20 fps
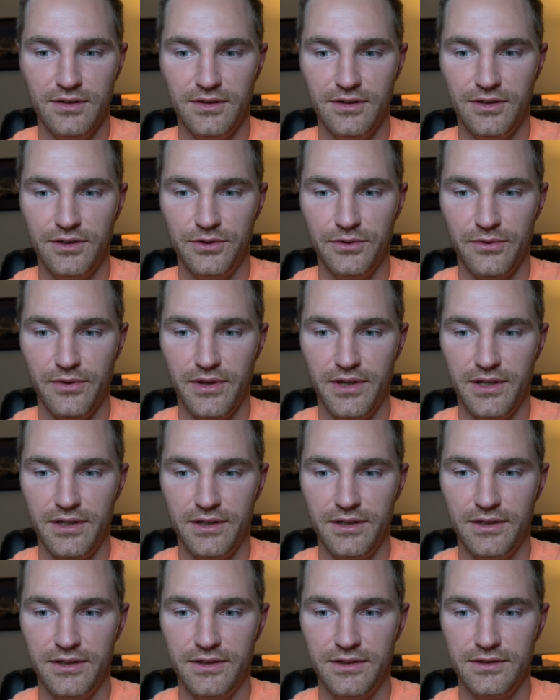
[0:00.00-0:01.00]
We'll
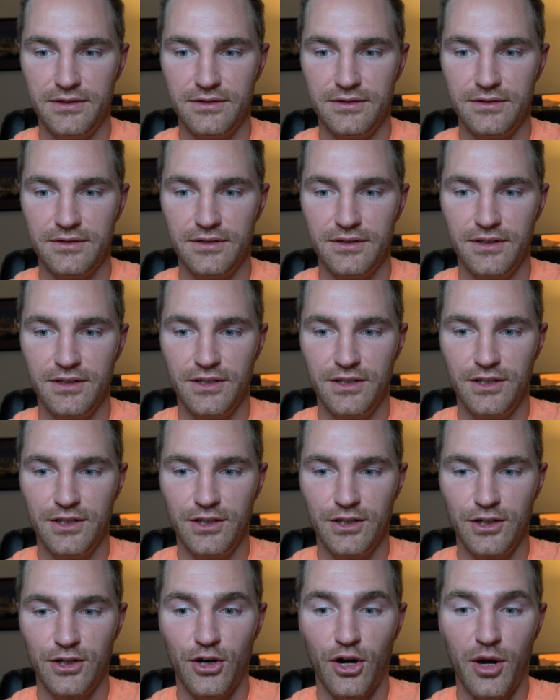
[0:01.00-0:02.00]
then
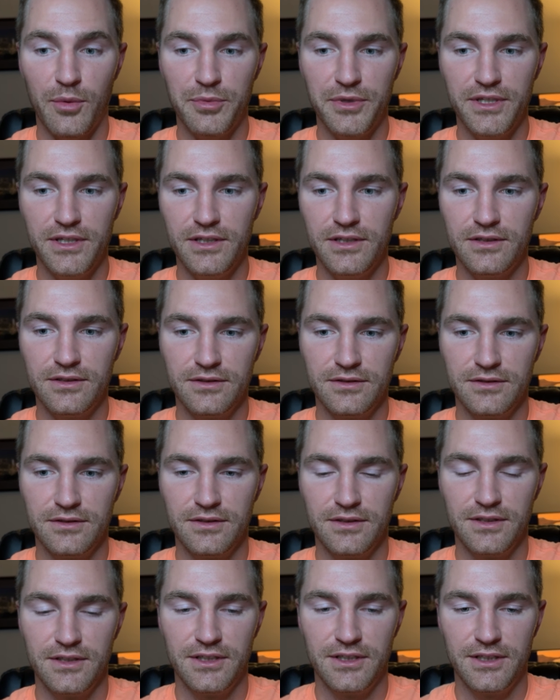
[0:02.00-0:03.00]
copy
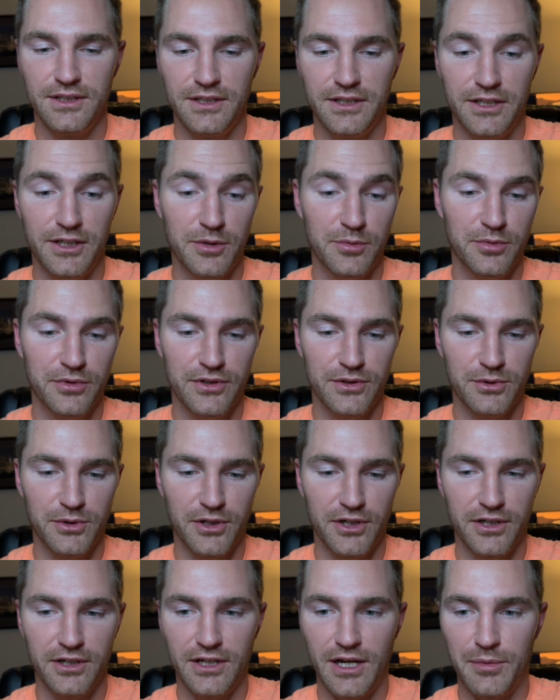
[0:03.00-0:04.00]
GIMP to
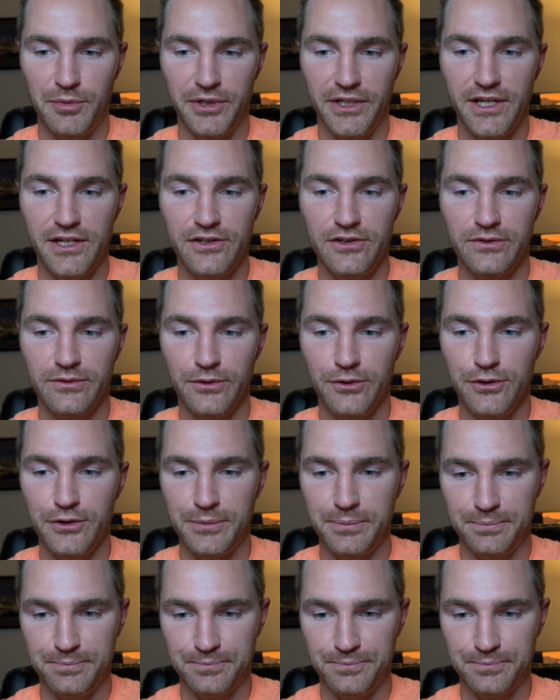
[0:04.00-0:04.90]
our applications folder.